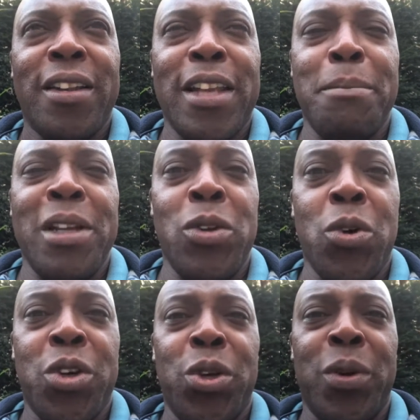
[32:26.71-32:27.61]
Let me look
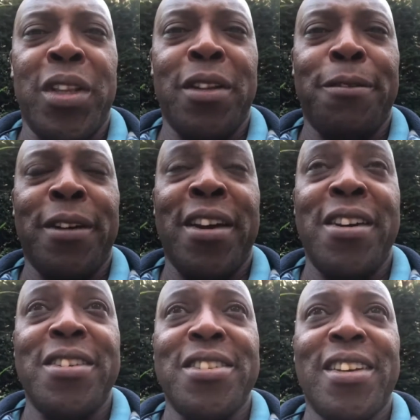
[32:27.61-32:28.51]
you in the
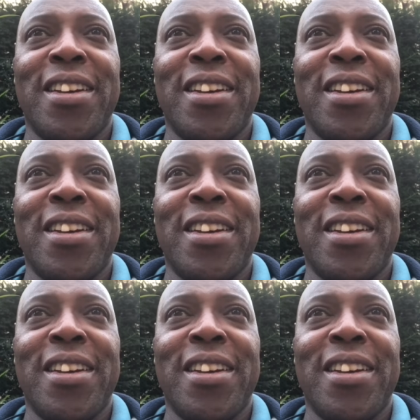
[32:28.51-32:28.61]
face.